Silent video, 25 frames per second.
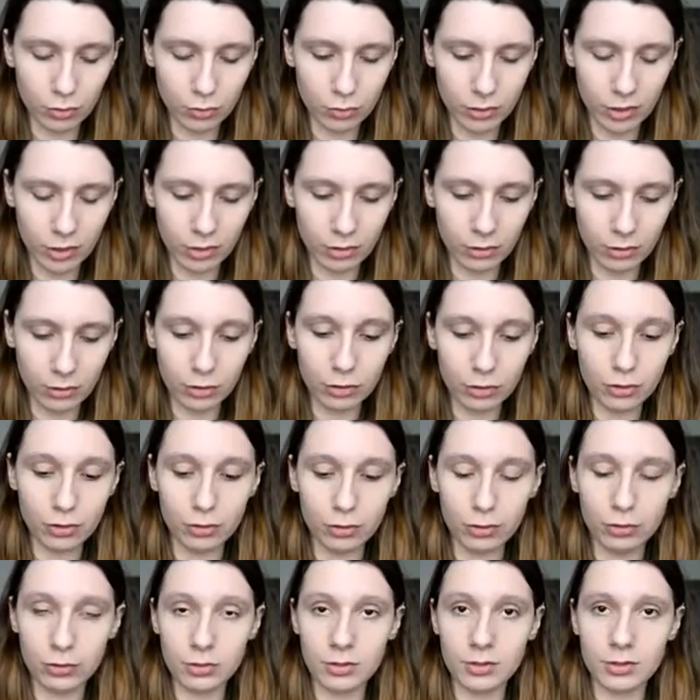We are going
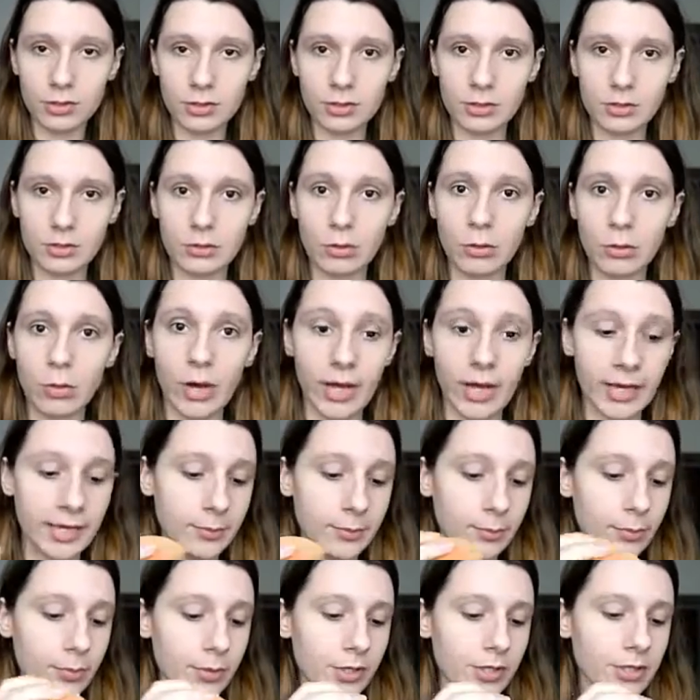to use quite
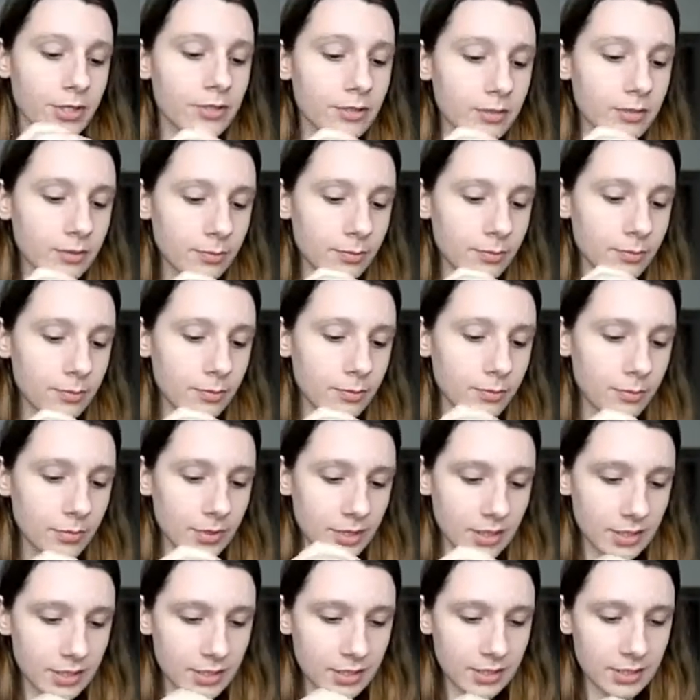a bit
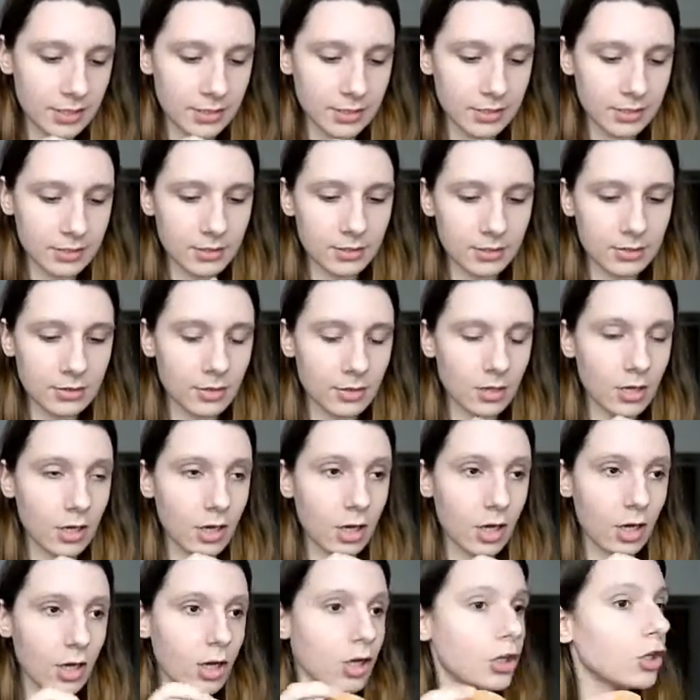because
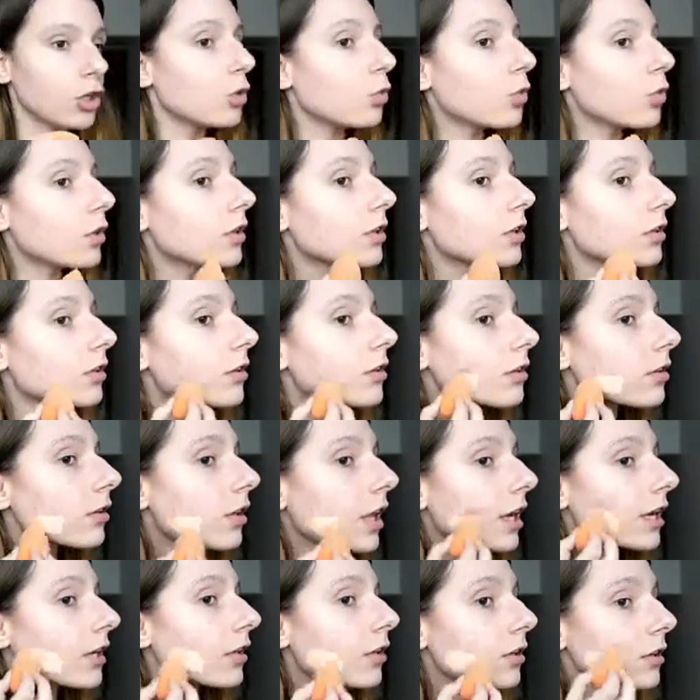we want
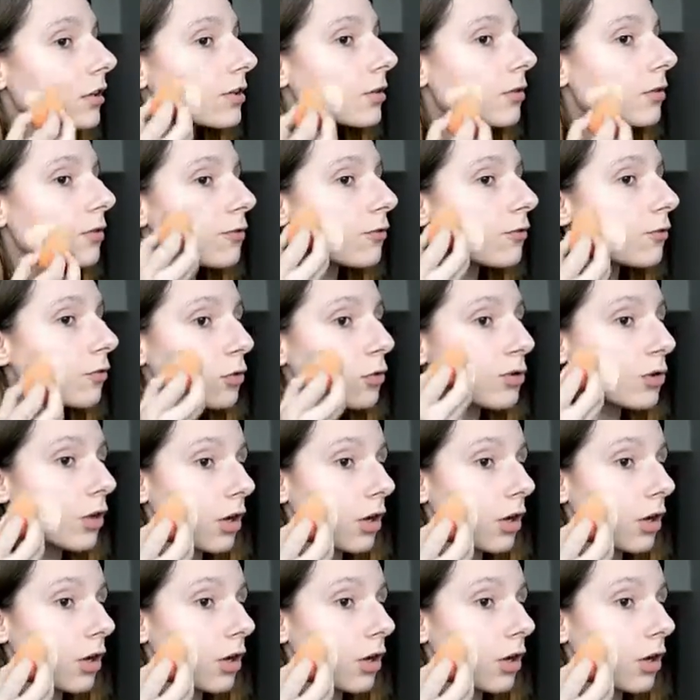like full